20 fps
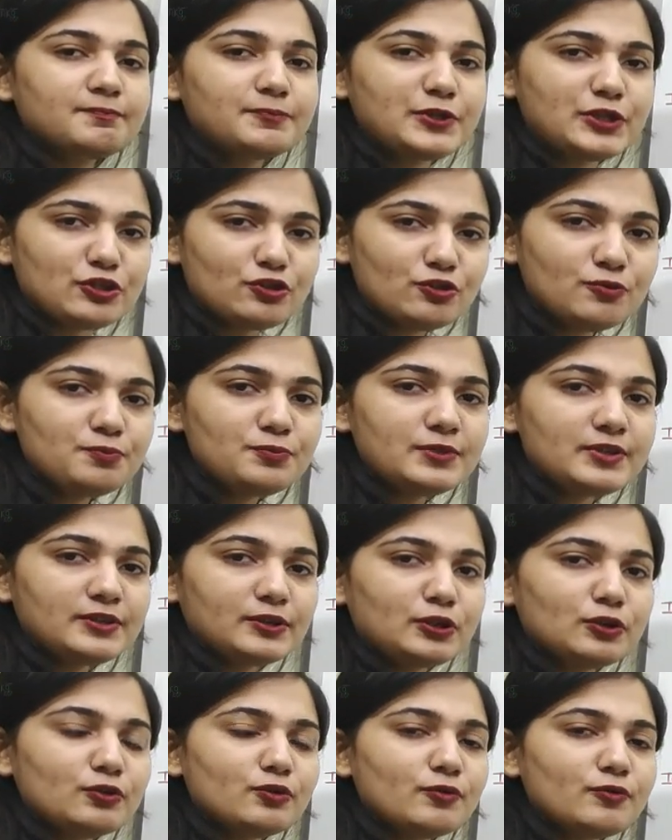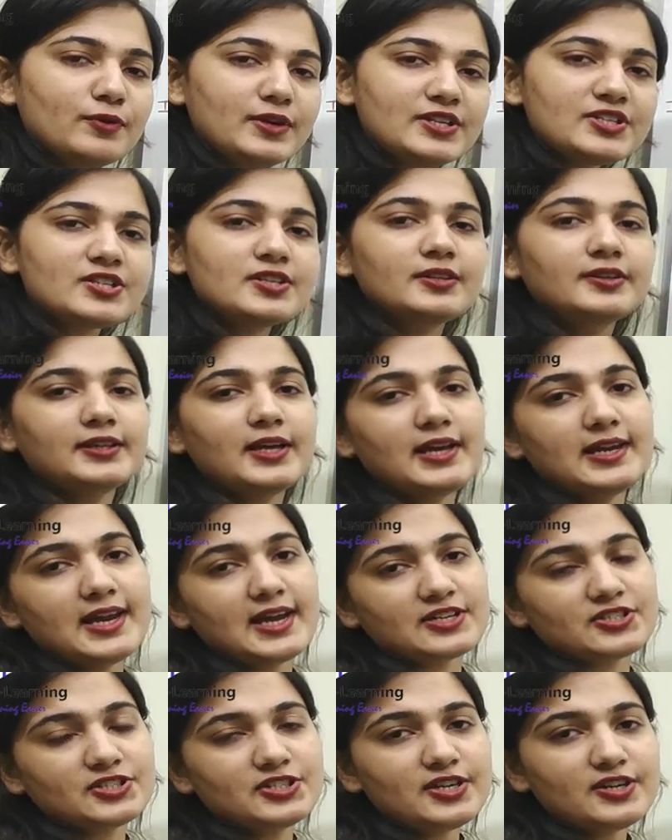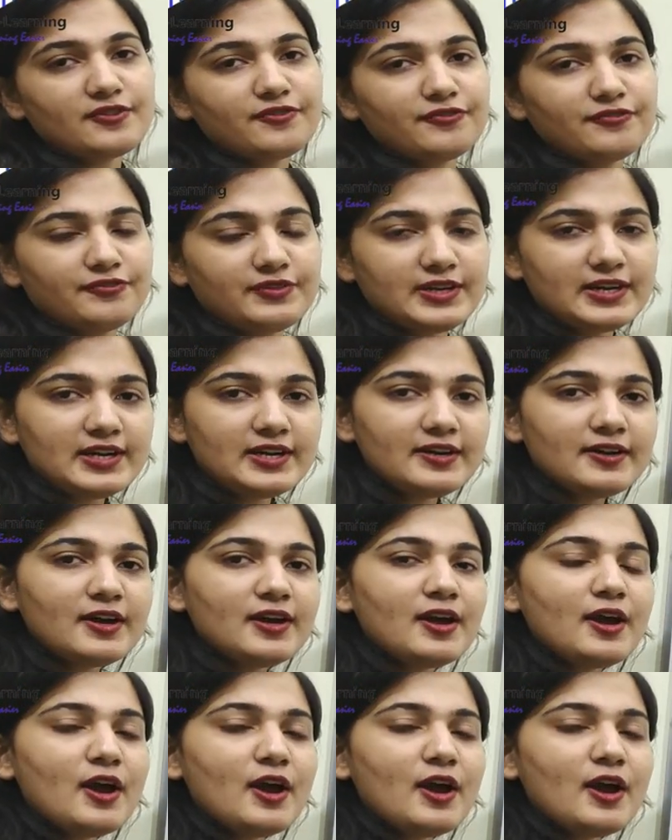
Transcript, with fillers: tube through which the electric field